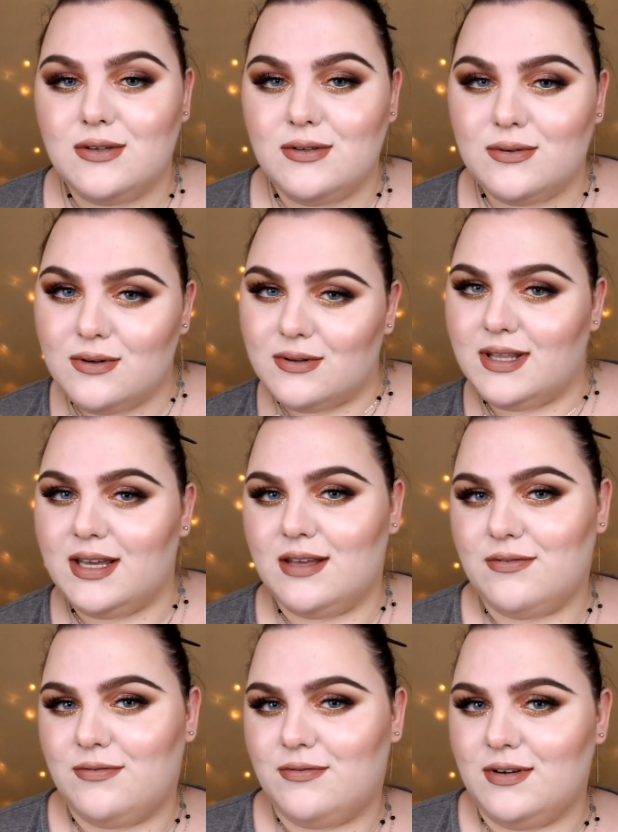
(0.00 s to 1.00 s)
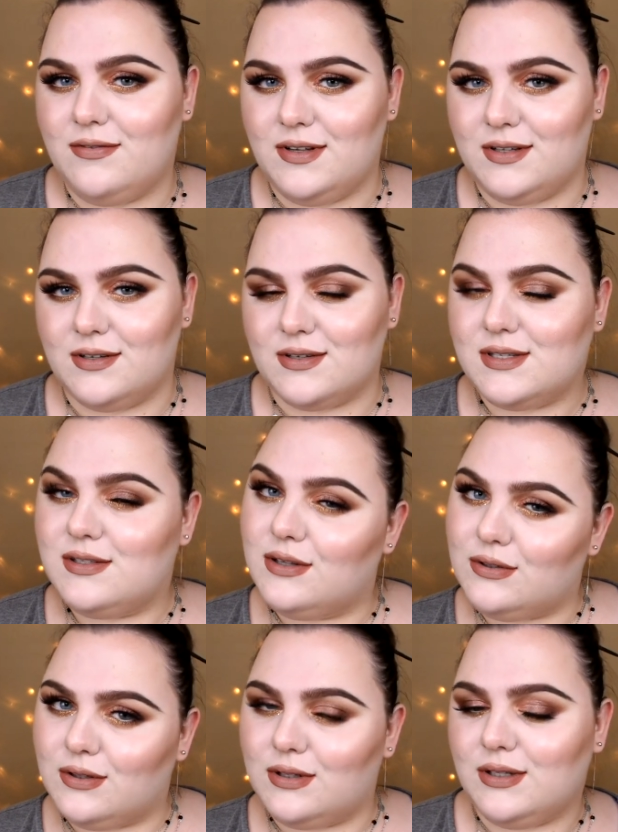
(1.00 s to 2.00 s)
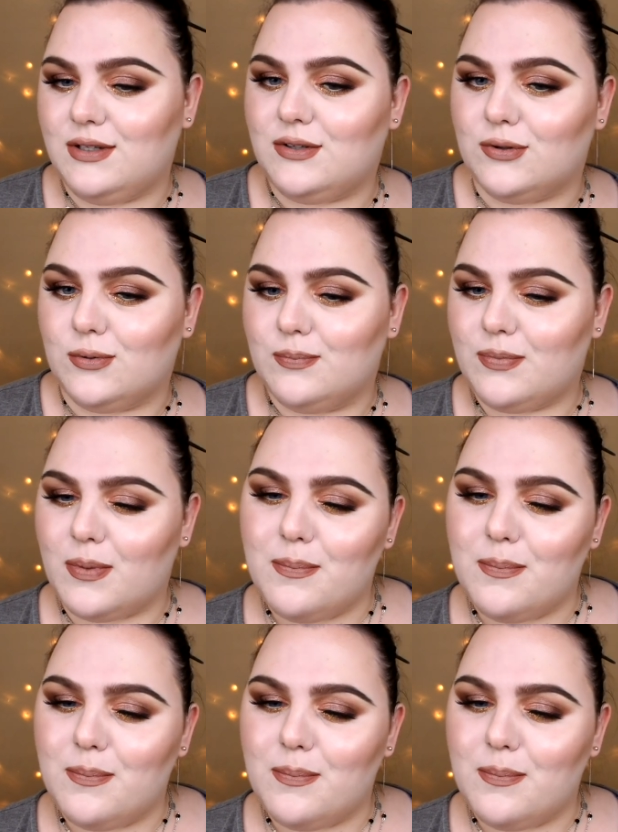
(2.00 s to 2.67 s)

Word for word: you're gonna have 3 videos, not only 2.